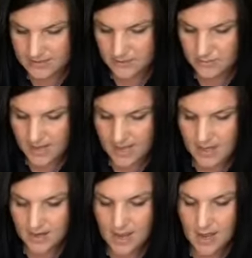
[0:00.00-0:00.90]
is the
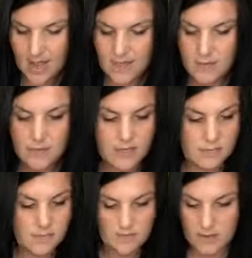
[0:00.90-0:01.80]
red, and then we're gonna
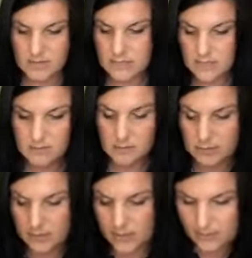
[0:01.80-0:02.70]
move on to the
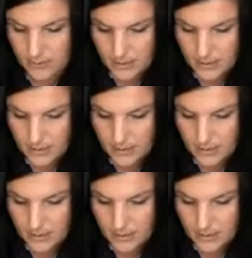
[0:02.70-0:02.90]
blue.